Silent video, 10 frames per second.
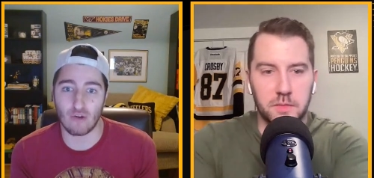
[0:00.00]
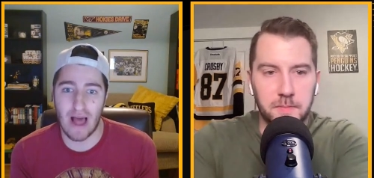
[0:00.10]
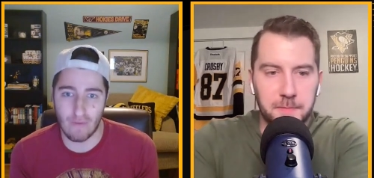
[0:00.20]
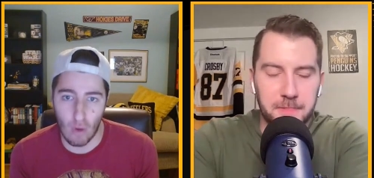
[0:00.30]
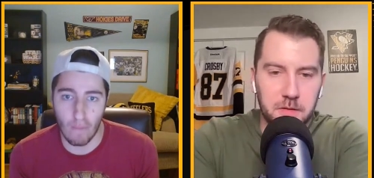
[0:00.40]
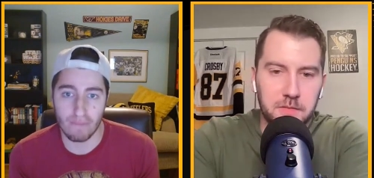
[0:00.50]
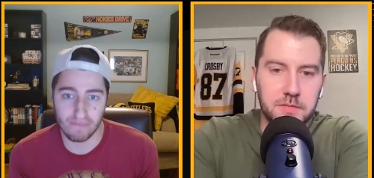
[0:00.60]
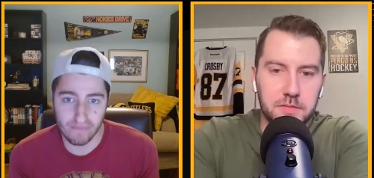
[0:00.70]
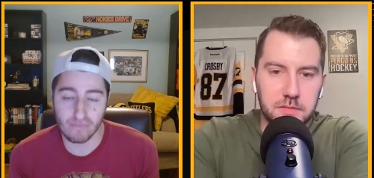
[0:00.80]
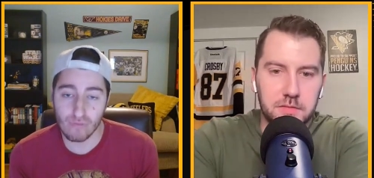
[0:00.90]
Speaker 1: level
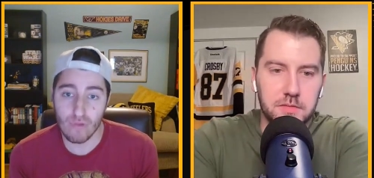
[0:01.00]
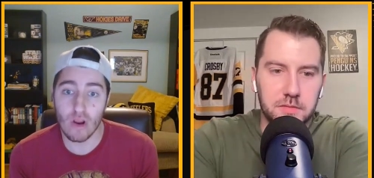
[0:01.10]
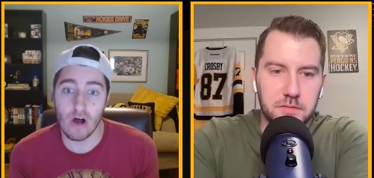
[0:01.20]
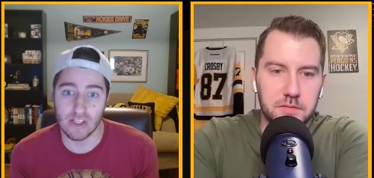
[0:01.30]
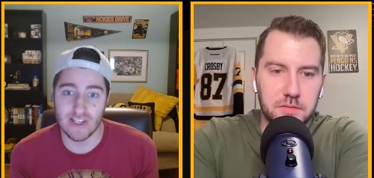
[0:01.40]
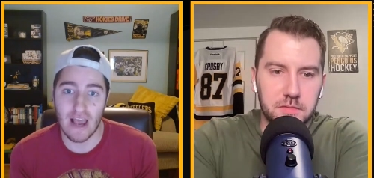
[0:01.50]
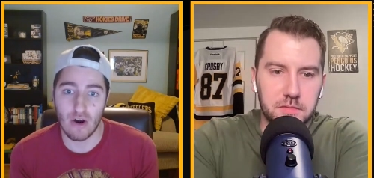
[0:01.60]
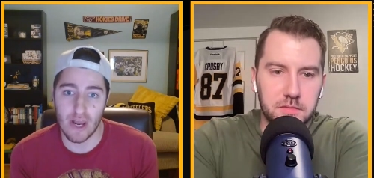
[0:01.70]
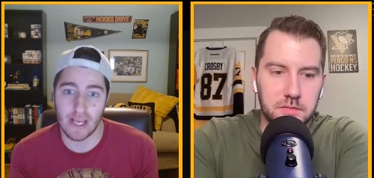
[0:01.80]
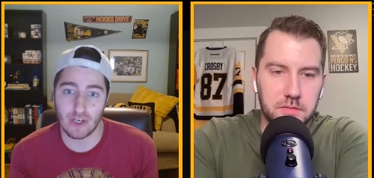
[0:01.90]
on
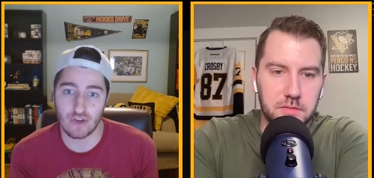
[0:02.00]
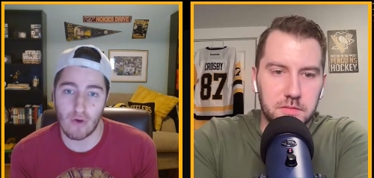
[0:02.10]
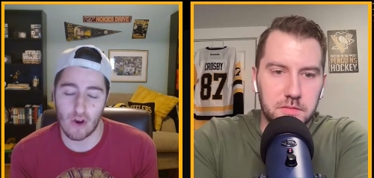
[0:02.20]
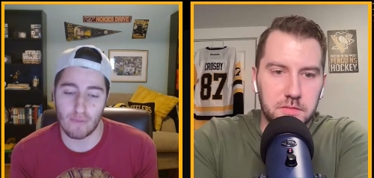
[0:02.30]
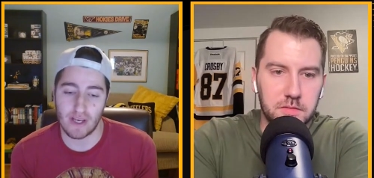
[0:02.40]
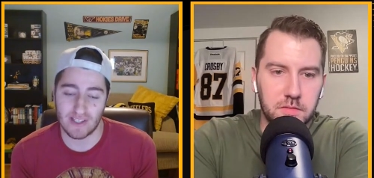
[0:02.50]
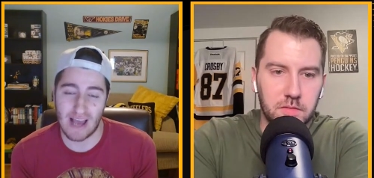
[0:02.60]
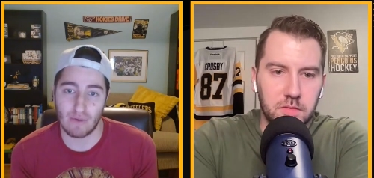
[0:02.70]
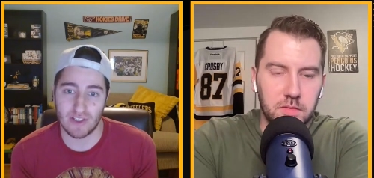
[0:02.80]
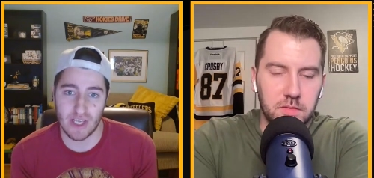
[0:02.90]
Saturday in Toronto, because
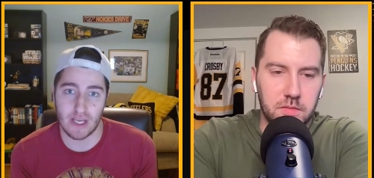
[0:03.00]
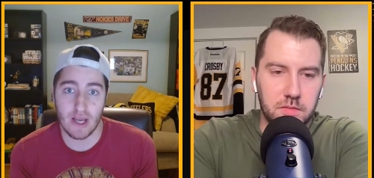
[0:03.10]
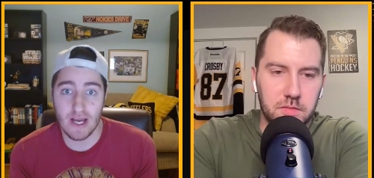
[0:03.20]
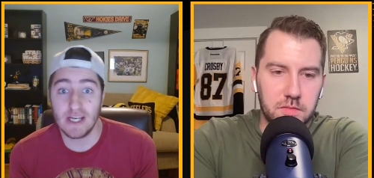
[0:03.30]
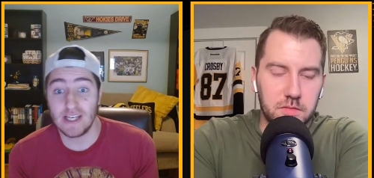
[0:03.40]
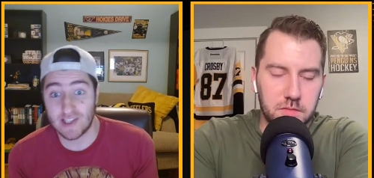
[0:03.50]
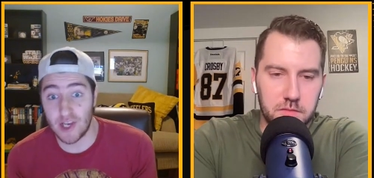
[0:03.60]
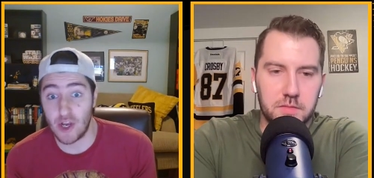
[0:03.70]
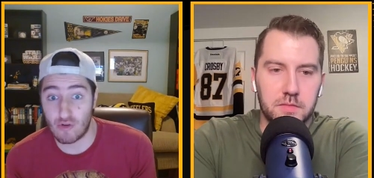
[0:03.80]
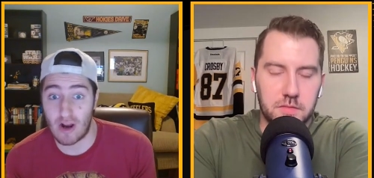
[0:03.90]
that was the
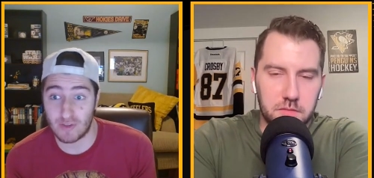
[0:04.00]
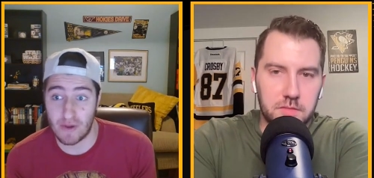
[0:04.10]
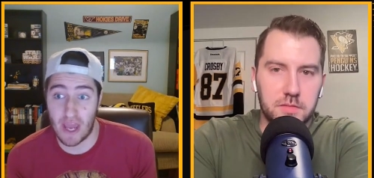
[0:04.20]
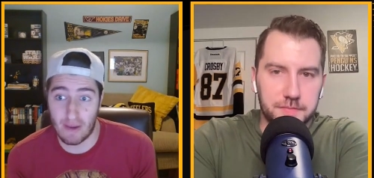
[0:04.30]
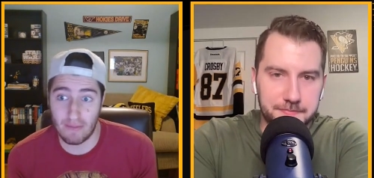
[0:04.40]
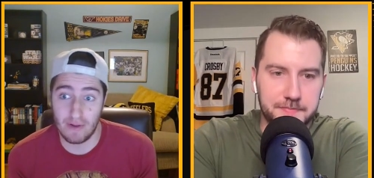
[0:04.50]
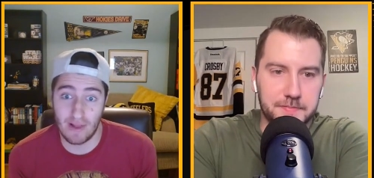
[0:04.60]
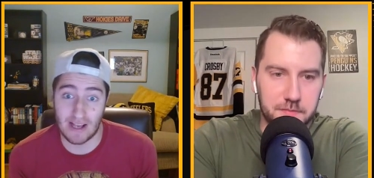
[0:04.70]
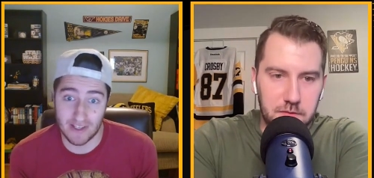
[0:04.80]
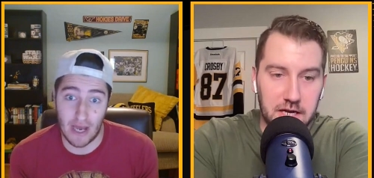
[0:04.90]
Sidney Crosby game
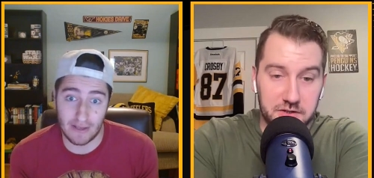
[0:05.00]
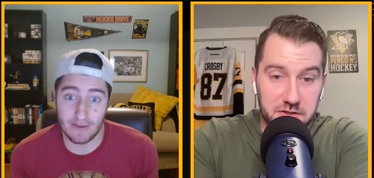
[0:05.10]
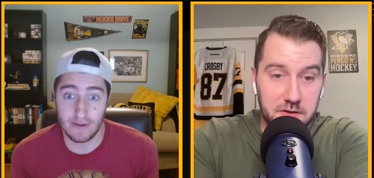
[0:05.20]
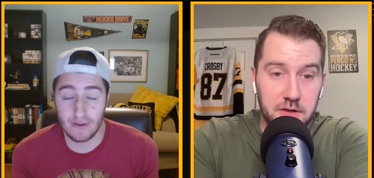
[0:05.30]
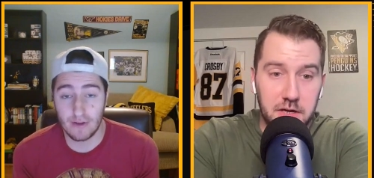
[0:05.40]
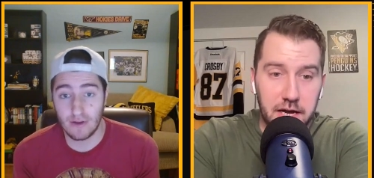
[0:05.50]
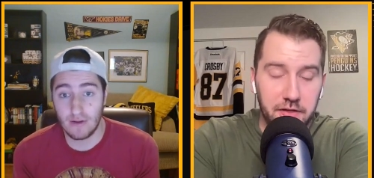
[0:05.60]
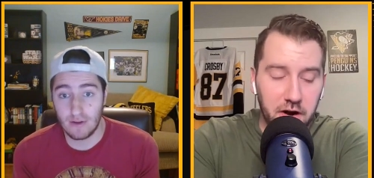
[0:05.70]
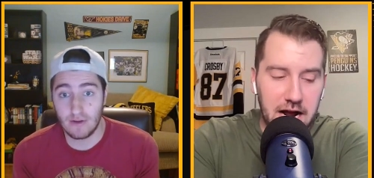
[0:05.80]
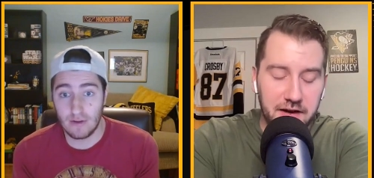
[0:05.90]
last night. Yes.
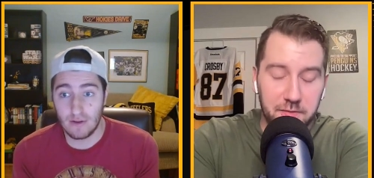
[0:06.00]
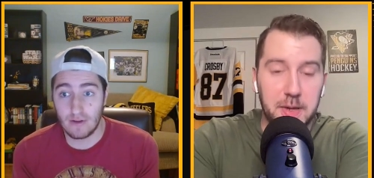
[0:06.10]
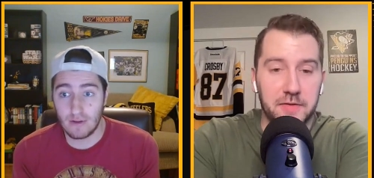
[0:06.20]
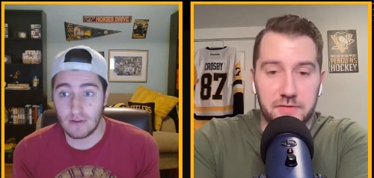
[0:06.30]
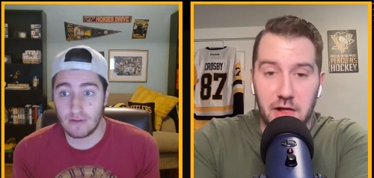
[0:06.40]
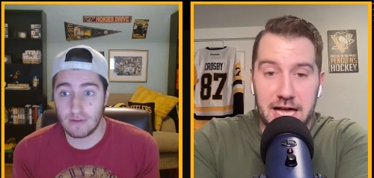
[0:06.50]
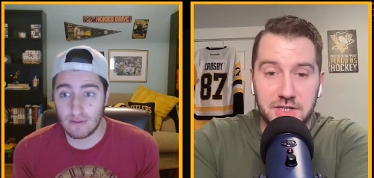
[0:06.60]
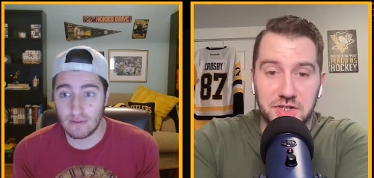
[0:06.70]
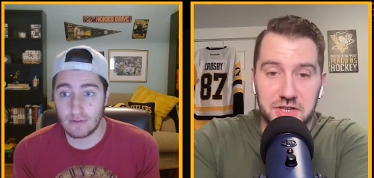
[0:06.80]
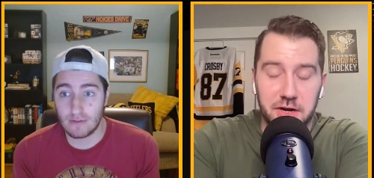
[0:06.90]
Speaker 2: And there have been
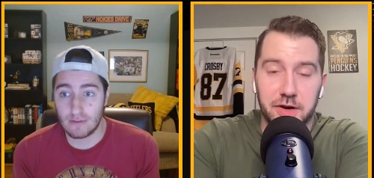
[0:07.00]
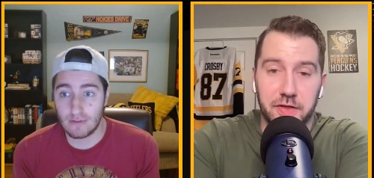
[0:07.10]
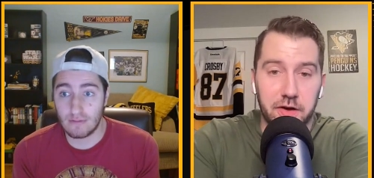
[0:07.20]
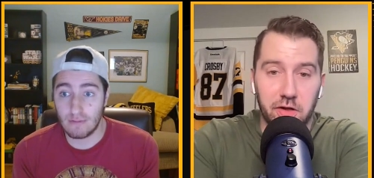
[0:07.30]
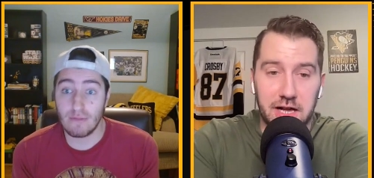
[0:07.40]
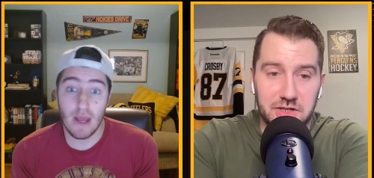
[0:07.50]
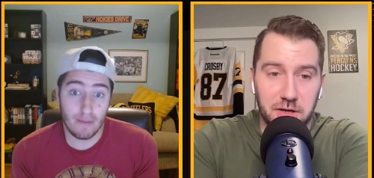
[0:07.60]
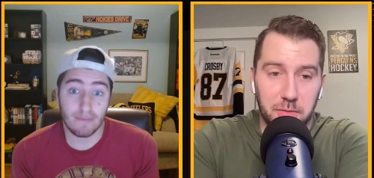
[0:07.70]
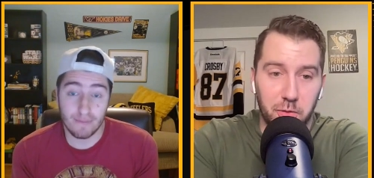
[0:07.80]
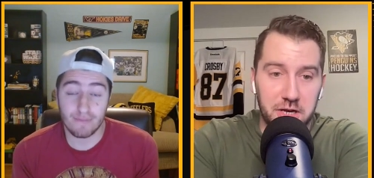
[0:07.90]
flashes here and there the last yeah.
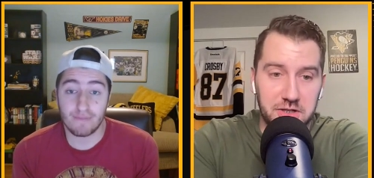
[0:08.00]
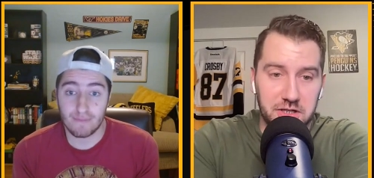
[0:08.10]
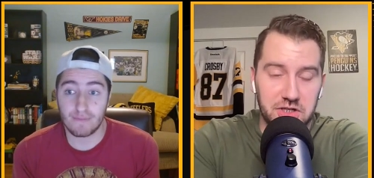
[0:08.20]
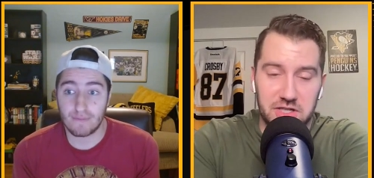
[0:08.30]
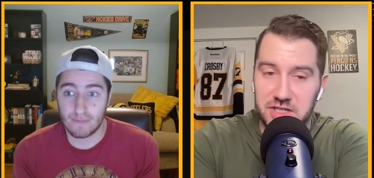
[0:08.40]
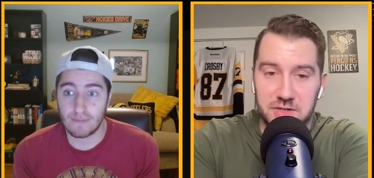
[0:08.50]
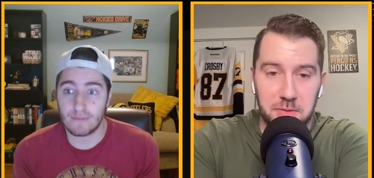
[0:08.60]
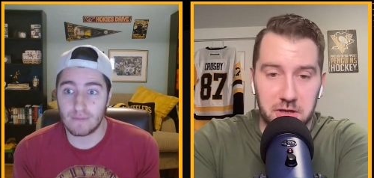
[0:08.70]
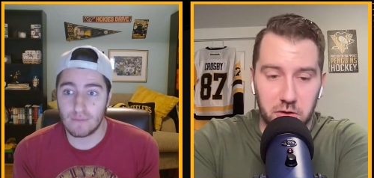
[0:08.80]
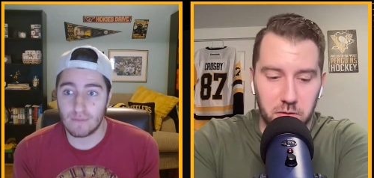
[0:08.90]
couple of weeks. It just needs to
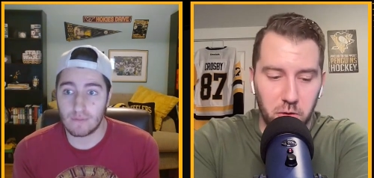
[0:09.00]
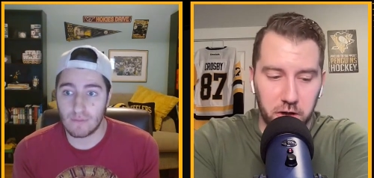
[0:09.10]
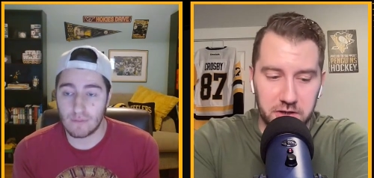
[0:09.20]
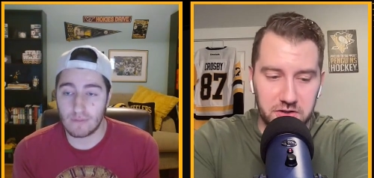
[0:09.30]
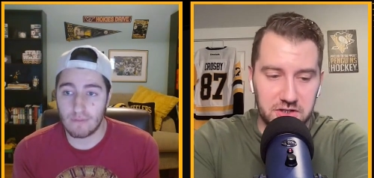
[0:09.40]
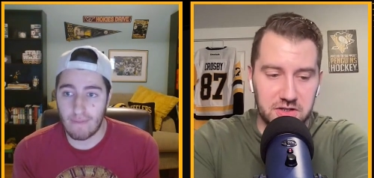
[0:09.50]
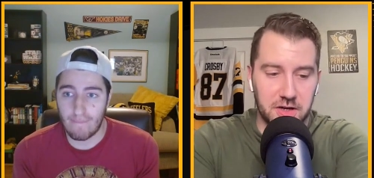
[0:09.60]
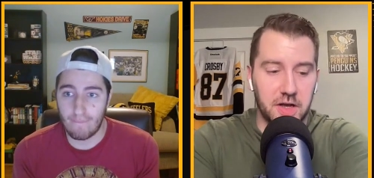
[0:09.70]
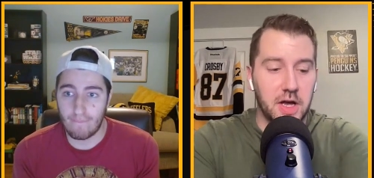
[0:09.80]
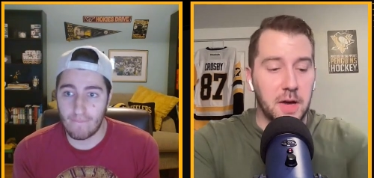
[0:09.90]
be a little more
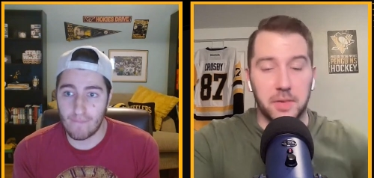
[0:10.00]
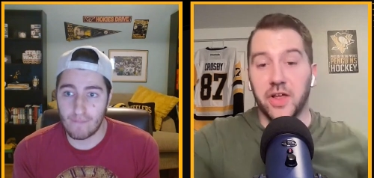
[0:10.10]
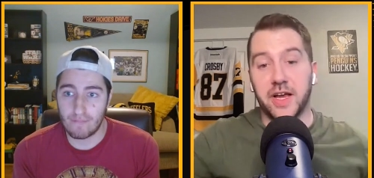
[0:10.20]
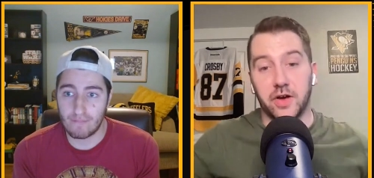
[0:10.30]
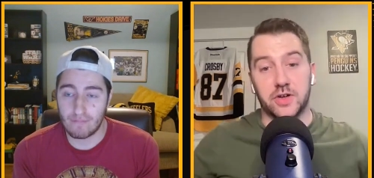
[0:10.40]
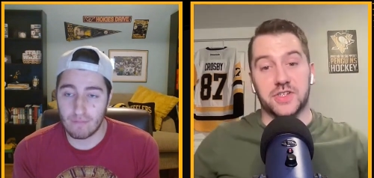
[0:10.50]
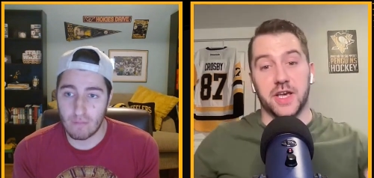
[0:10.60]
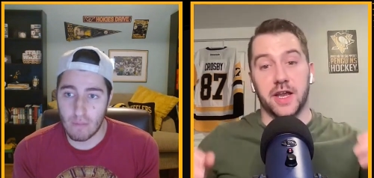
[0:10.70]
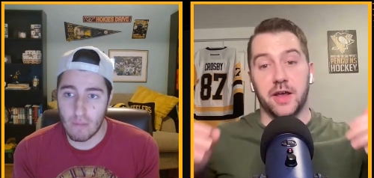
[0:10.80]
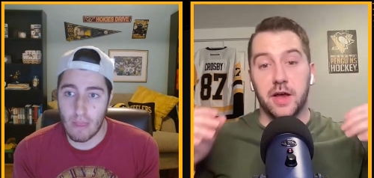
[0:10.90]
consistent. But like Hunter
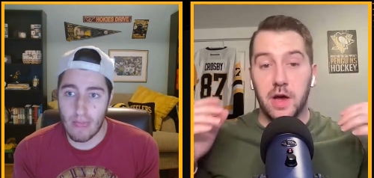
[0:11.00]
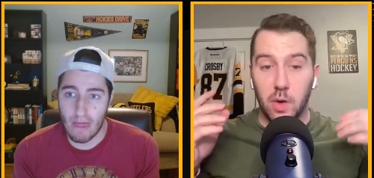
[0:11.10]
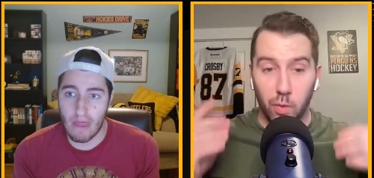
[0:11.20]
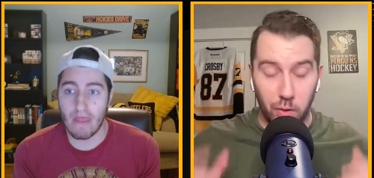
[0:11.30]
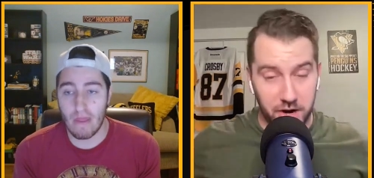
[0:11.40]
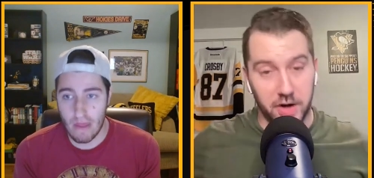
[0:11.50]
said, we